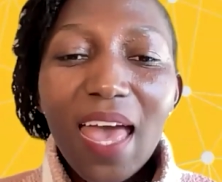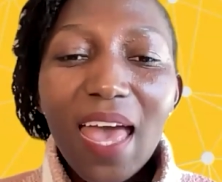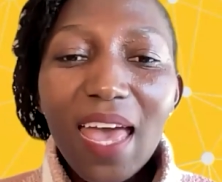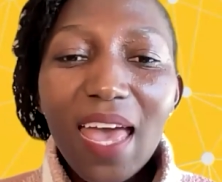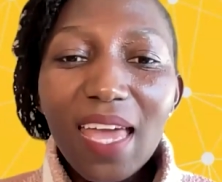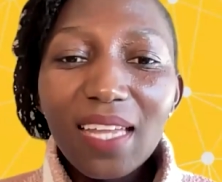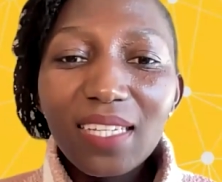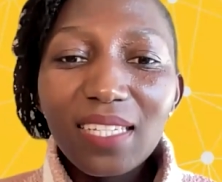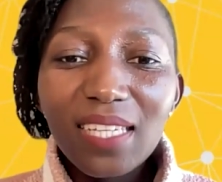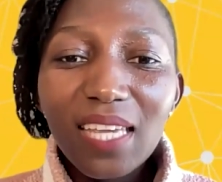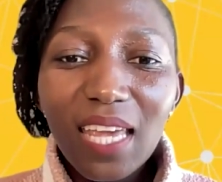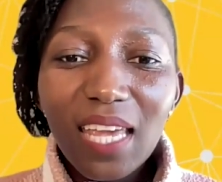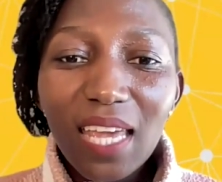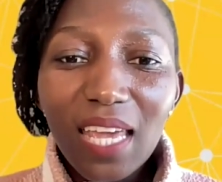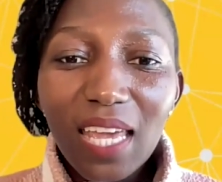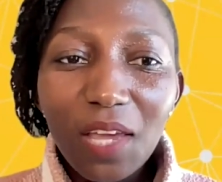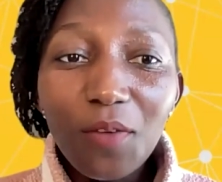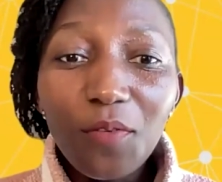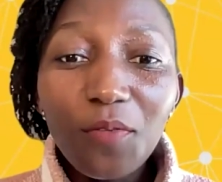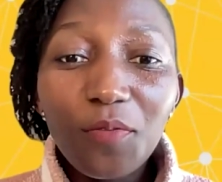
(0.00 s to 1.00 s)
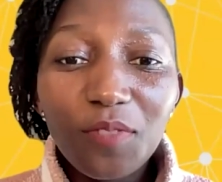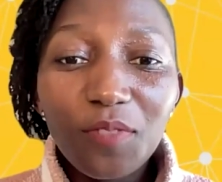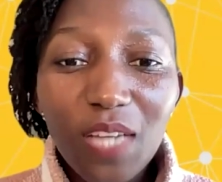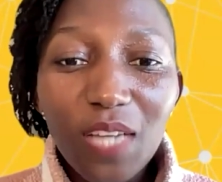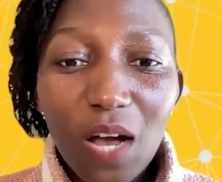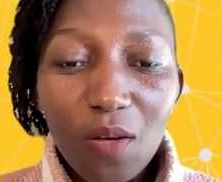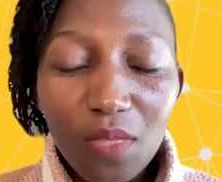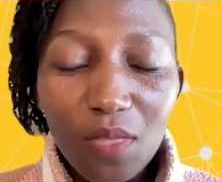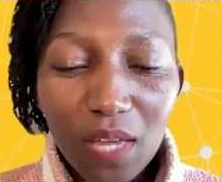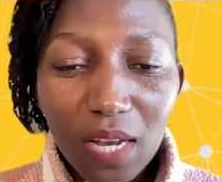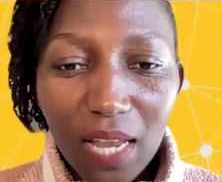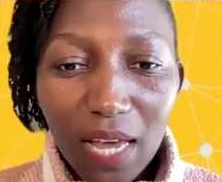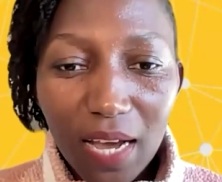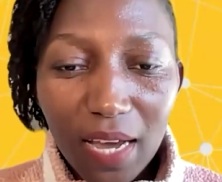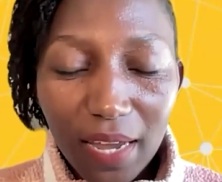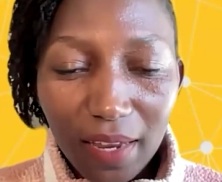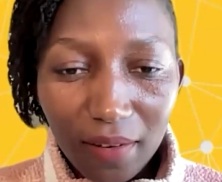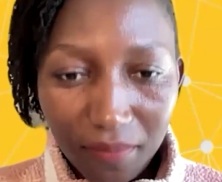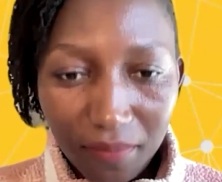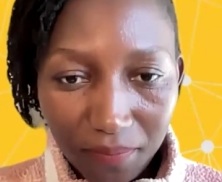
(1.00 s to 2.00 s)
And if down the
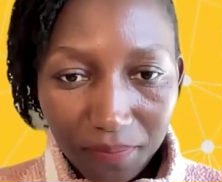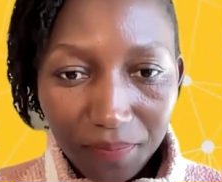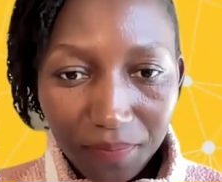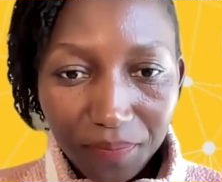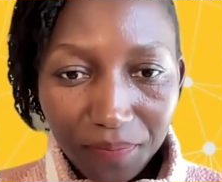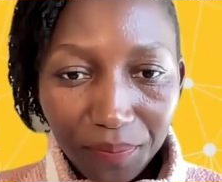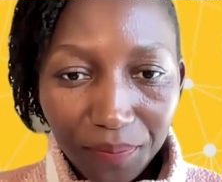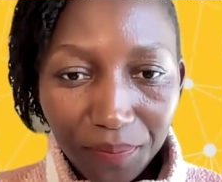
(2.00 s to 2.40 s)
line,